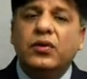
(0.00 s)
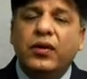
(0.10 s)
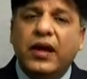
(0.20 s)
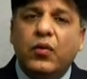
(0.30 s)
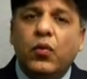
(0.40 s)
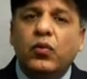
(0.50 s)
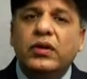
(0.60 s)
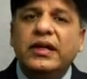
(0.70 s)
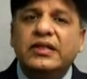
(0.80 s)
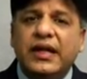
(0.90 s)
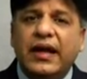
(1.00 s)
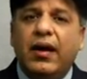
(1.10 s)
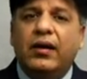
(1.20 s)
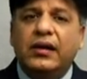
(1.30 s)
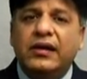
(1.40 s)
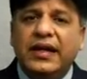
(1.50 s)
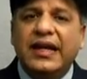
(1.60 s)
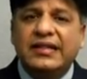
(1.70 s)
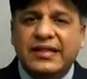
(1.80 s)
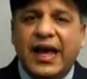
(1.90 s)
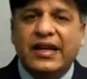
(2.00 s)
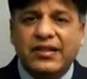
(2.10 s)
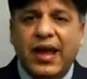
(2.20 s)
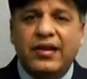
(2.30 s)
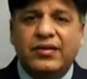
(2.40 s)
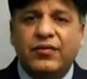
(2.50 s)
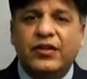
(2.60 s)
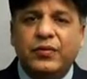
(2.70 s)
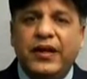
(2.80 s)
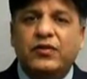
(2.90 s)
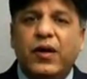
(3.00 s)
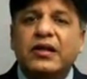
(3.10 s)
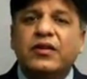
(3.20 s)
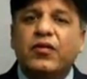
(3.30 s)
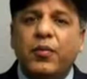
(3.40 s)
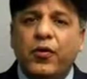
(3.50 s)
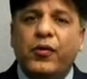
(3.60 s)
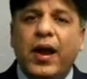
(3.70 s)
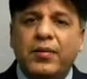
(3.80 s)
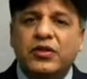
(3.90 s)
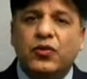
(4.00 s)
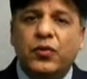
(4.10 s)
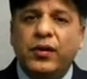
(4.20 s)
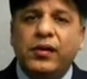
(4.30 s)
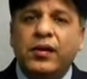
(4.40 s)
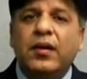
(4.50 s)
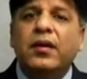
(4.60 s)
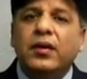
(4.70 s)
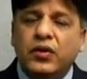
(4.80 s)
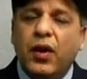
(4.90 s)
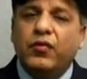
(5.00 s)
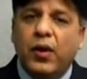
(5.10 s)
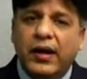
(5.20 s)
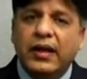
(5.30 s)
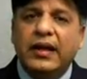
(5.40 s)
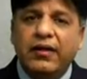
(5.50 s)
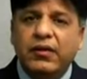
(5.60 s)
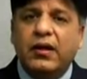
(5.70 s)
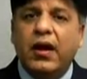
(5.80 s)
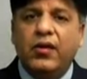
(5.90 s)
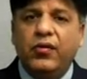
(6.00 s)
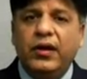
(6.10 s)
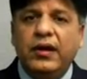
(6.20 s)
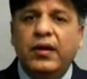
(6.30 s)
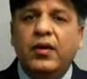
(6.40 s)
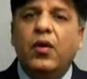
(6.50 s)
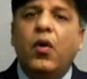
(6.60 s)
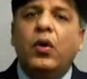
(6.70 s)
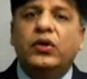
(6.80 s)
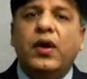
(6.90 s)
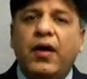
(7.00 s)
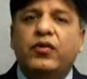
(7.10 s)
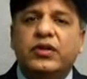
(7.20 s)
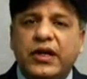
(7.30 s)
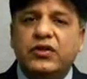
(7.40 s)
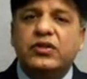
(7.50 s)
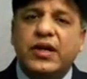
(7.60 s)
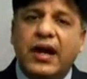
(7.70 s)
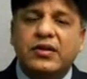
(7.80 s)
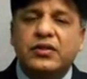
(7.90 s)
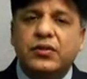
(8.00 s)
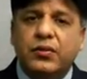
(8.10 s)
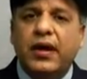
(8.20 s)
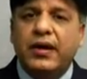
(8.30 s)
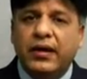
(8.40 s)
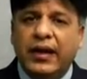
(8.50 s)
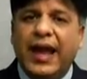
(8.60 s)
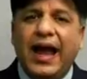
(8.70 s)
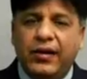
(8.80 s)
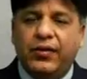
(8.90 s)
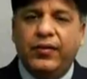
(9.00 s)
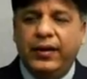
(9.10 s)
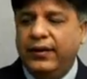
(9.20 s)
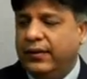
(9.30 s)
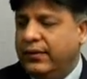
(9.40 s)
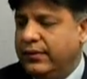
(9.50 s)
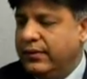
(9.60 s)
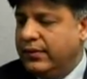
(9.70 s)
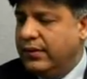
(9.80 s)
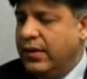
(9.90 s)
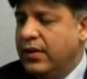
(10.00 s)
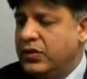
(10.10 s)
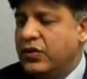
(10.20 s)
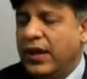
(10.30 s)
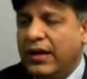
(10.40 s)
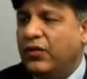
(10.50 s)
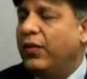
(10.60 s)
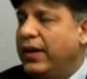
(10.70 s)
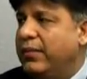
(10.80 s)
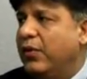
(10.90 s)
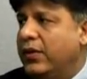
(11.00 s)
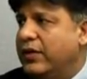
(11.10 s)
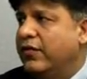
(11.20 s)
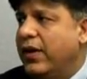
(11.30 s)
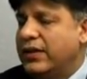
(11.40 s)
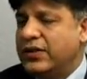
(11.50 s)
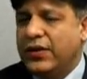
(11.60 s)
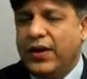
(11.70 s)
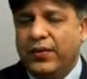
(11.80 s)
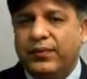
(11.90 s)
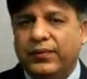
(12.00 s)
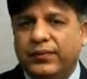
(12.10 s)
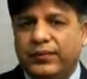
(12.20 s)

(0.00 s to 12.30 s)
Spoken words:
You can only stay until D/S, which means once your program is over, you have to either leave the country or you have to change your status to another category. So that is very important for us to know.